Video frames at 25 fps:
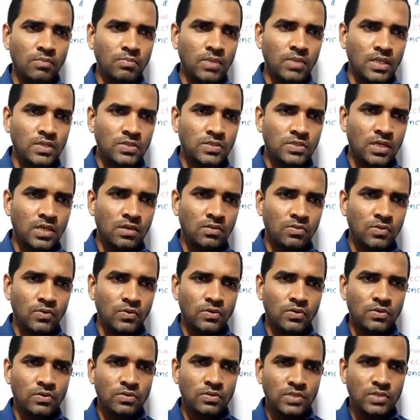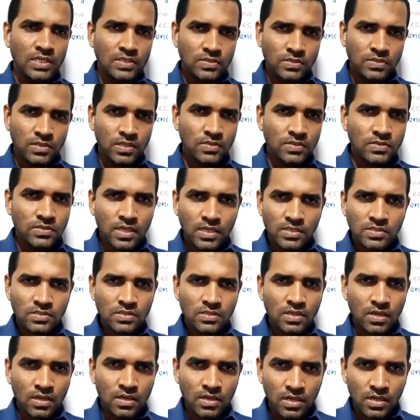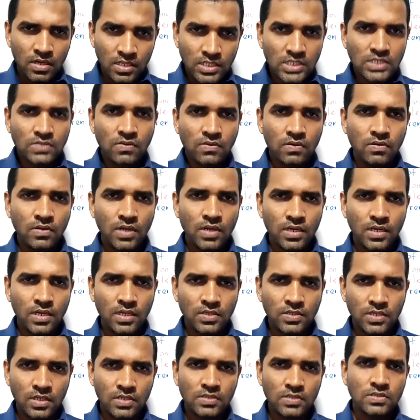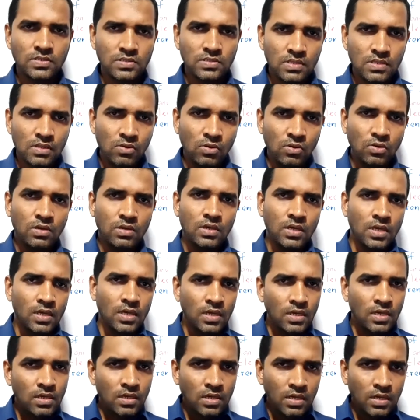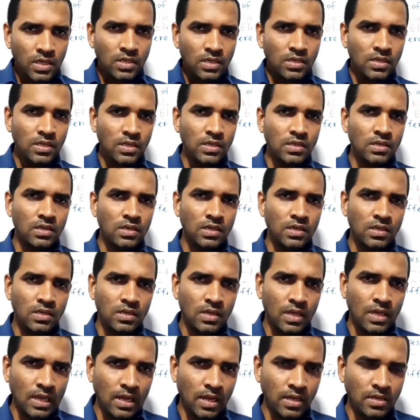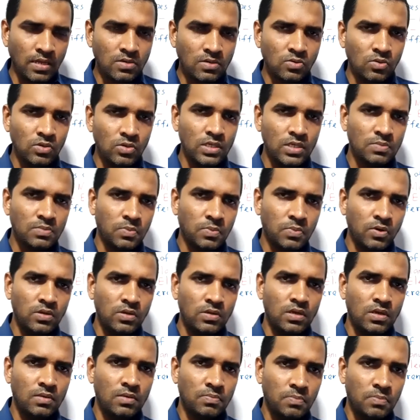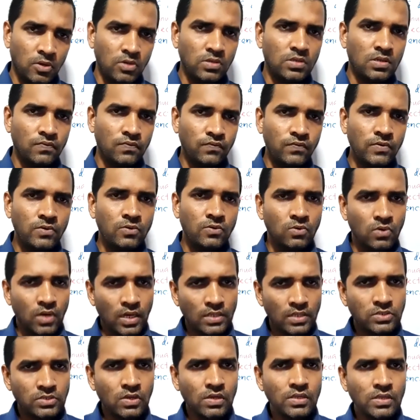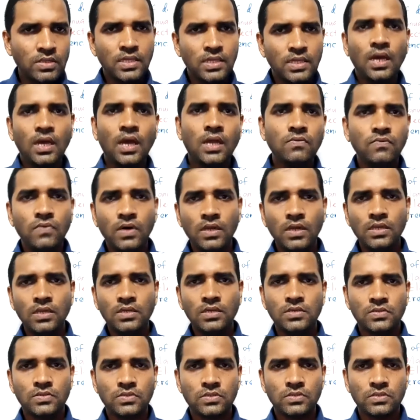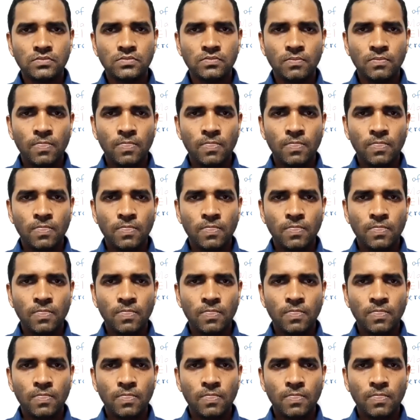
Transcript: mentioned these things as disadvantages, look, in electronic point of view, actually they are advantages,